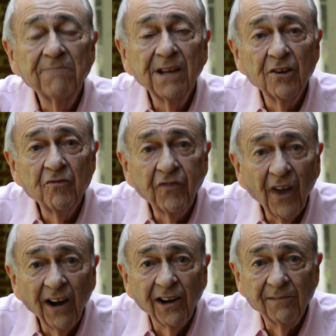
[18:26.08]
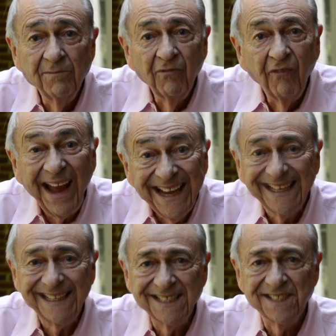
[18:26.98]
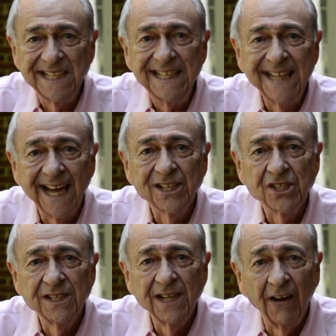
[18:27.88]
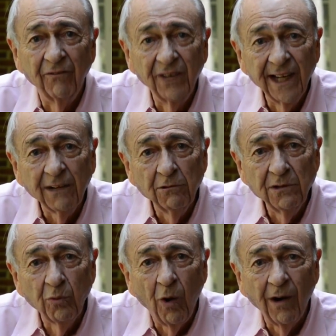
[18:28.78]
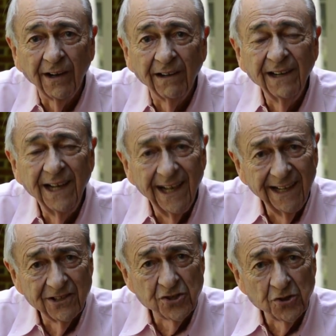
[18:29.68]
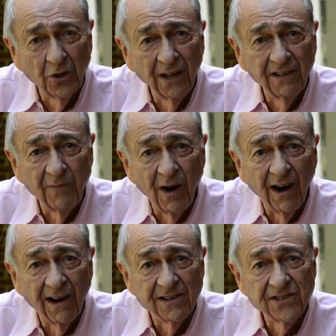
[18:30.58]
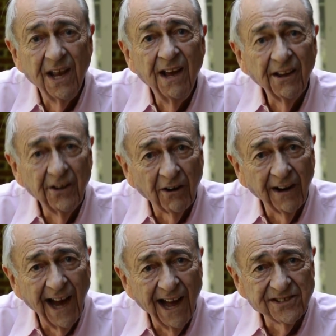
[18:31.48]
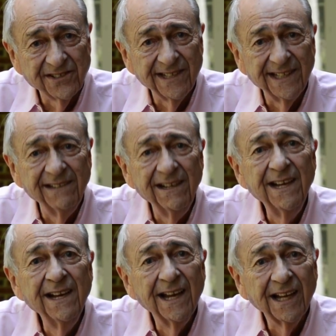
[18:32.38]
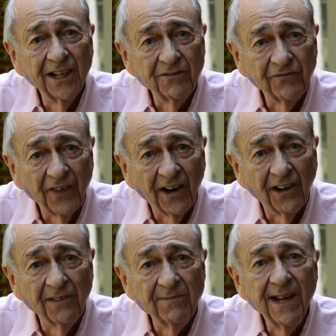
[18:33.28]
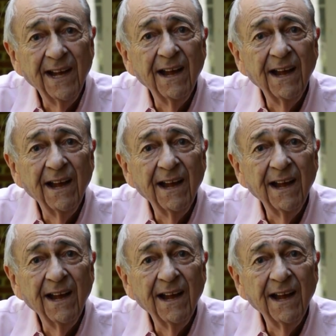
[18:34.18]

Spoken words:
confirmed Viking's detection of liquid water in the soil of Mars. Curiosity confirmed